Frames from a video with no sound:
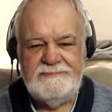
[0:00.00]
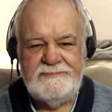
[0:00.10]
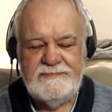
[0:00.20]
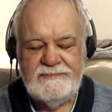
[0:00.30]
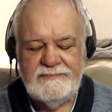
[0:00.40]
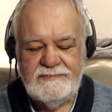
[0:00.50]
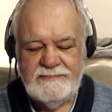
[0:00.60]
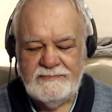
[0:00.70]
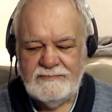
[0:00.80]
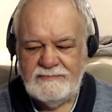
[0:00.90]

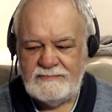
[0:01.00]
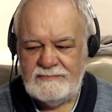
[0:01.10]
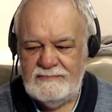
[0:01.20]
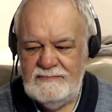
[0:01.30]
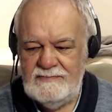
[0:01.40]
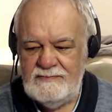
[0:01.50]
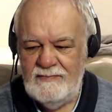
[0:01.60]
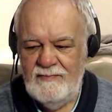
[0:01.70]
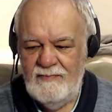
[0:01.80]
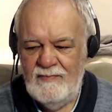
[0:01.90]
Nothing is said.